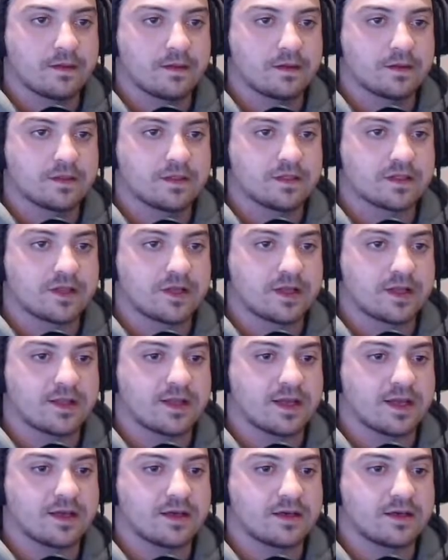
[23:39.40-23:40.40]
Just like
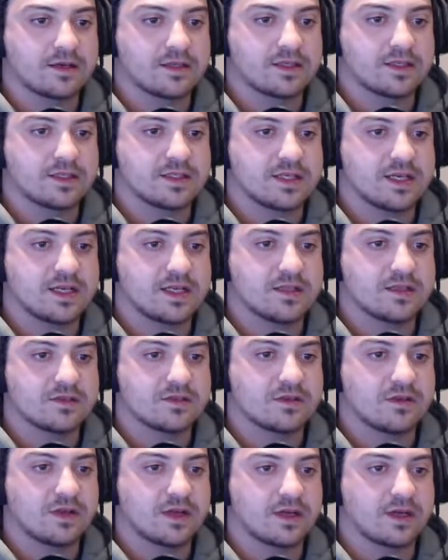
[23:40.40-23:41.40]
that. As you can see, there's
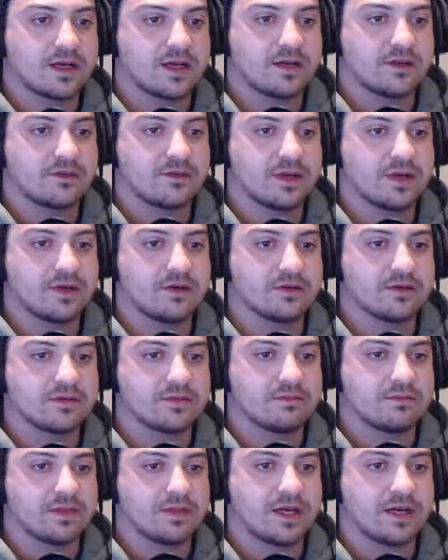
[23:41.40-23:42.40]
sort of like not
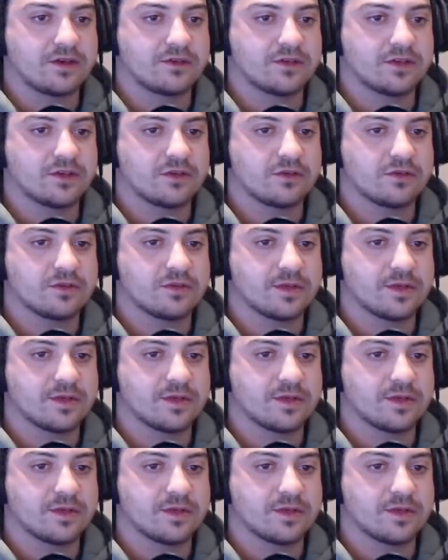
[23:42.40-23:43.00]
half circles,